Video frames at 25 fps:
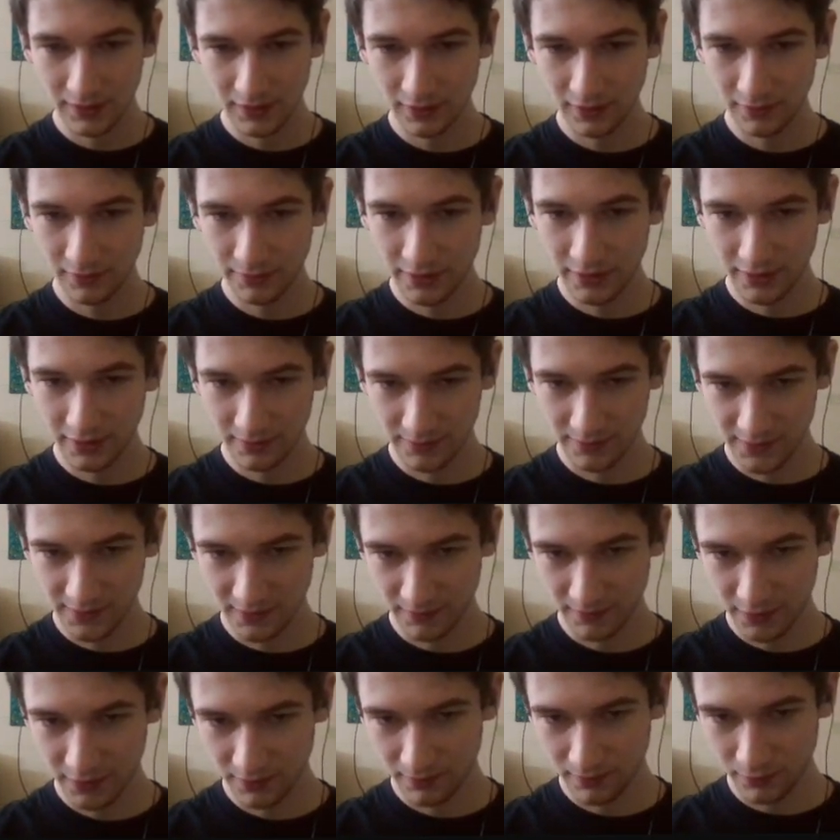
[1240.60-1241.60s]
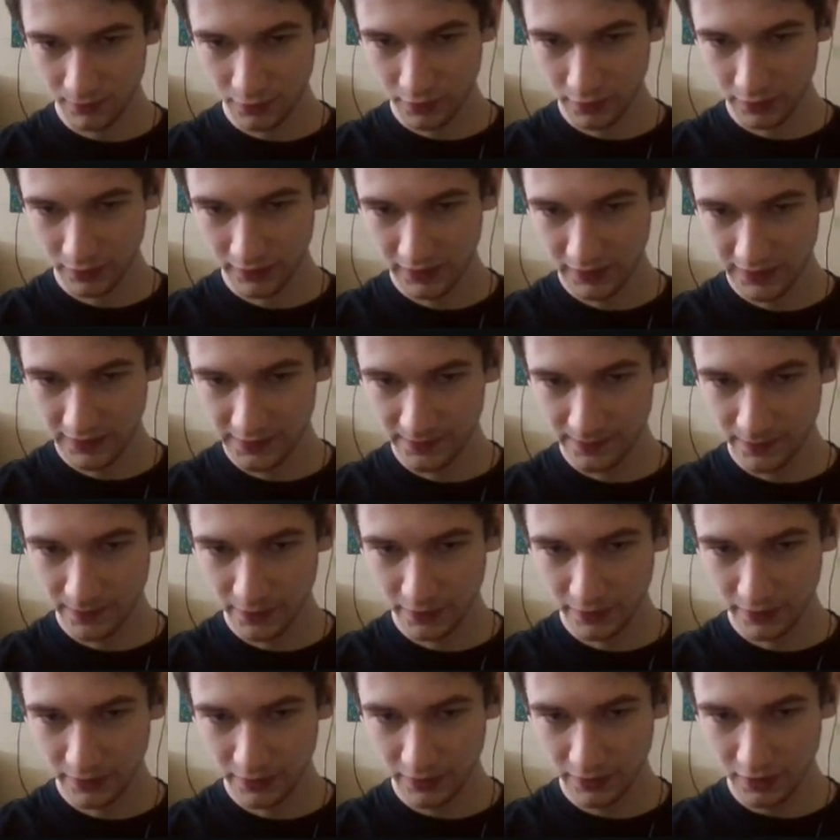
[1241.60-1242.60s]
Now it becomes a bit more
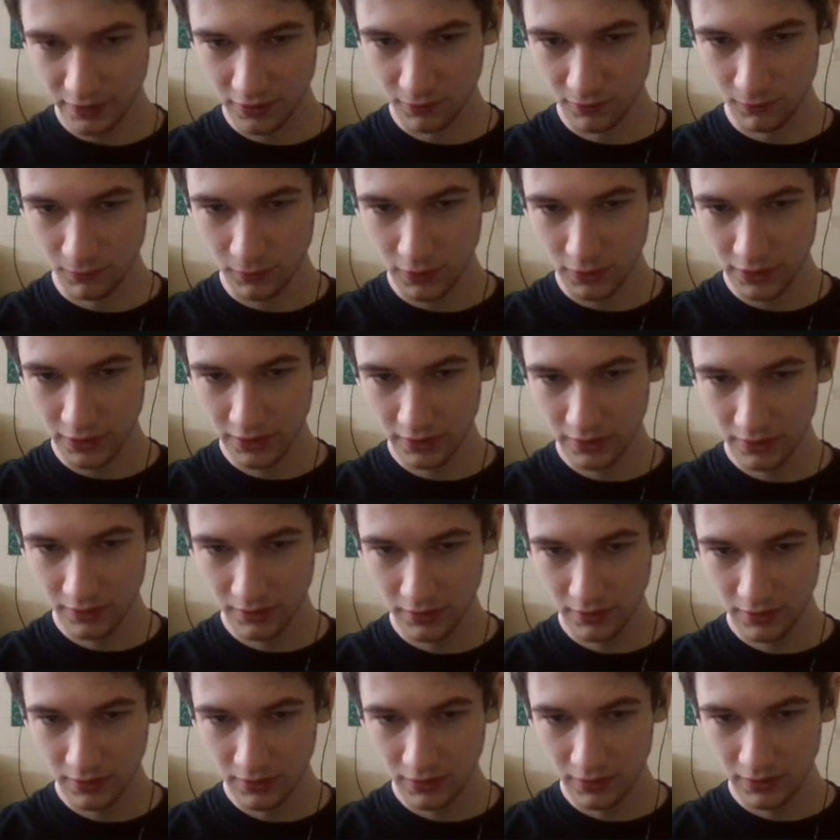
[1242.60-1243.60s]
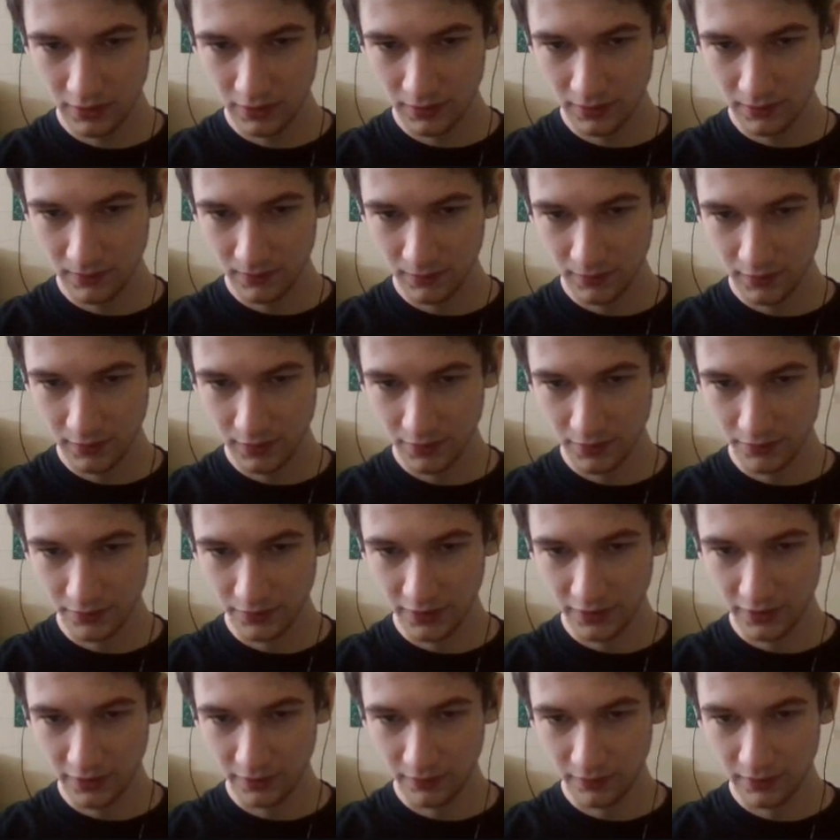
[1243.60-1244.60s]
guesswork. Our 1 can
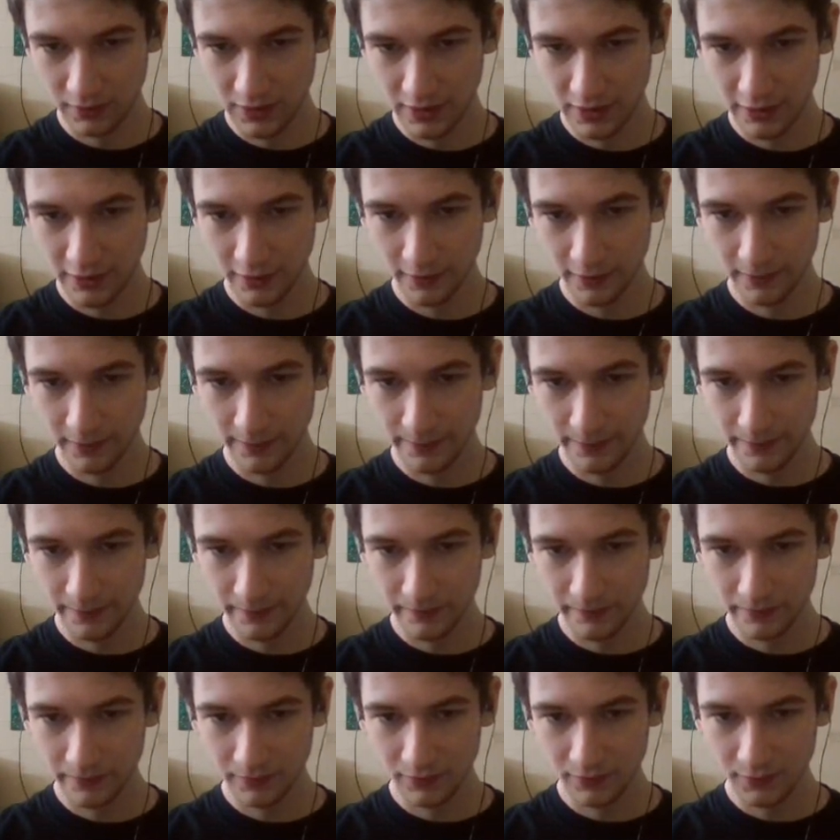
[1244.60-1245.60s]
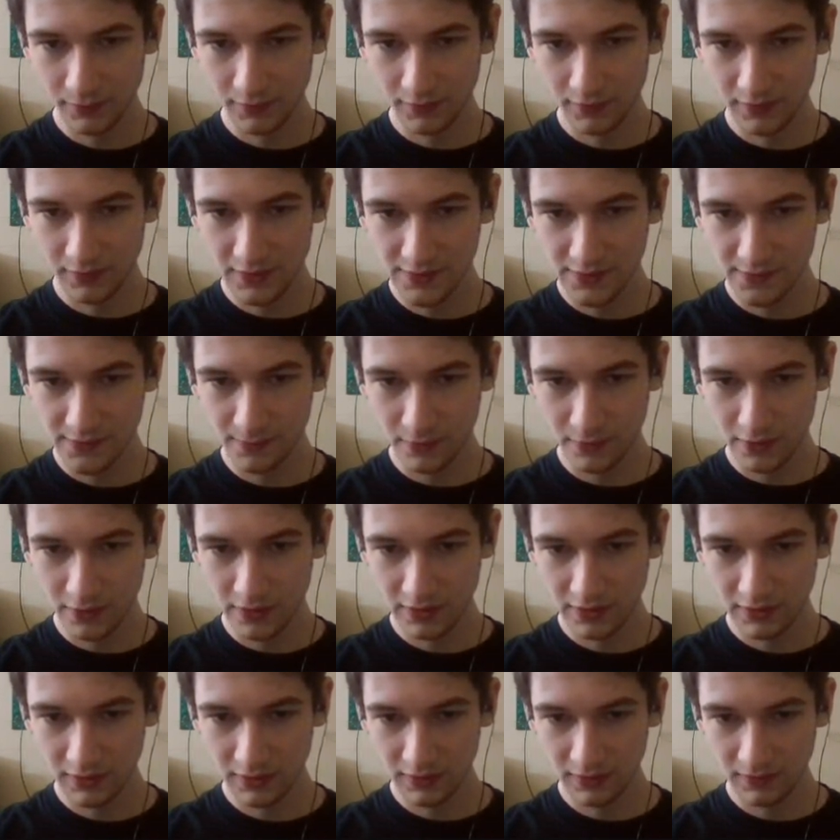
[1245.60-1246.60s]
only go there. This
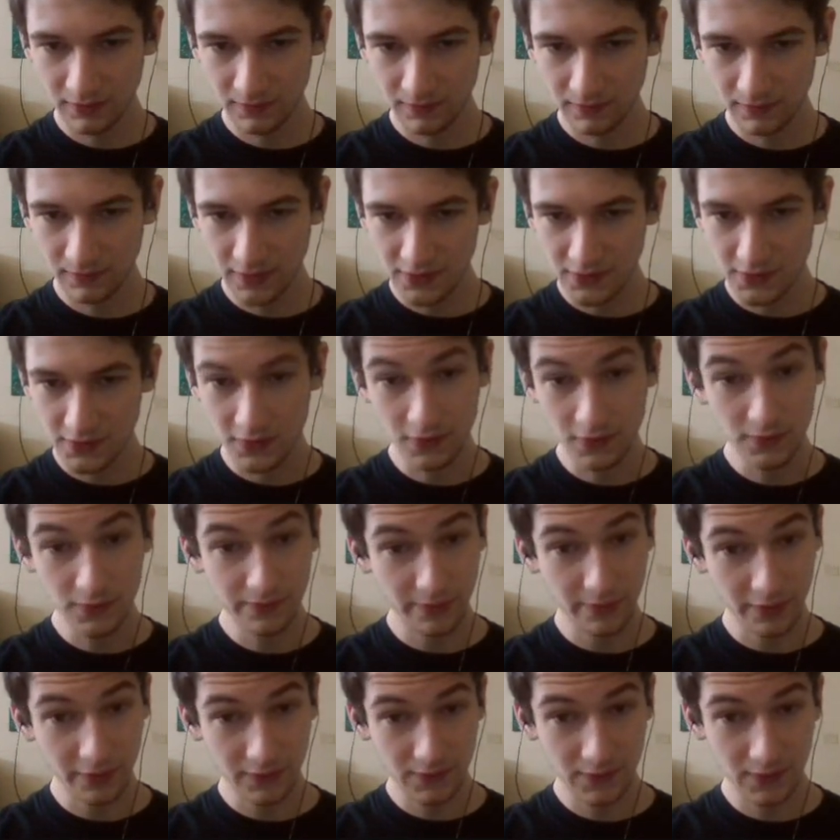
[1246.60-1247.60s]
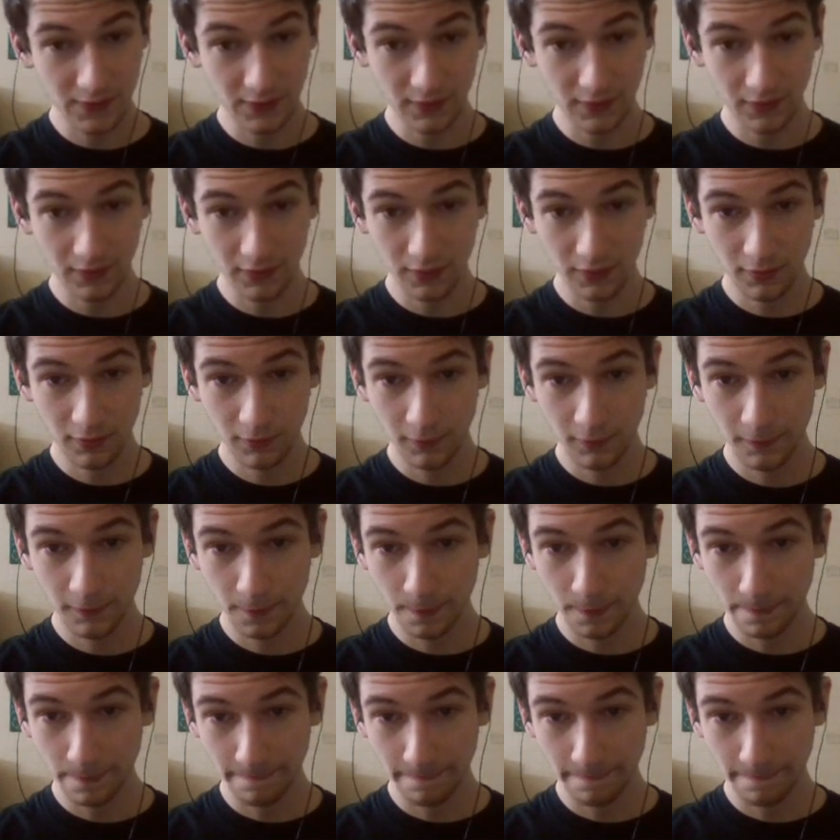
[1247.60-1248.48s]
one has 2 spots he can go.